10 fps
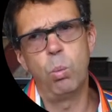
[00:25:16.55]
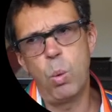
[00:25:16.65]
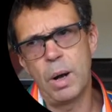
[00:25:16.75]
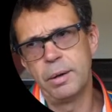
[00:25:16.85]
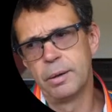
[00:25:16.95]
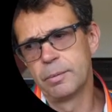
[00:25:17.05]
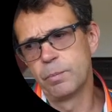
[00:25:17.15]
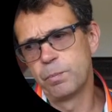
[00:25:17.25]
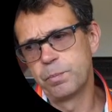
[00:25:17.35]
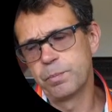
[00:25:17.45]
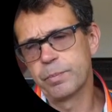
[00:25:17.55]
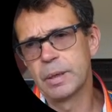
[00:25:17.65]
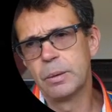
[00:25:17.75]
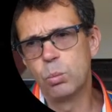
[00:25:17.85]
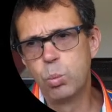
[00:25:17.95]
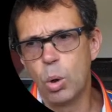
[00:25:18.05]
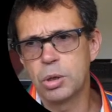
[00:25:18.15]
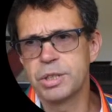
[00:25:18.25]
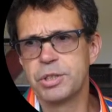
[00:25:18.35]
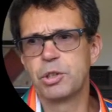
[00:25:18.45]

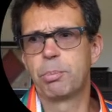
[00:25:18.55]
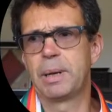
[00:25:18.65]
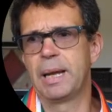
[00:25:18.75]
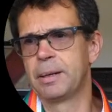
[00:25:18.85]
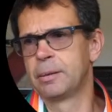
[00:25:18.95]
What is your plan?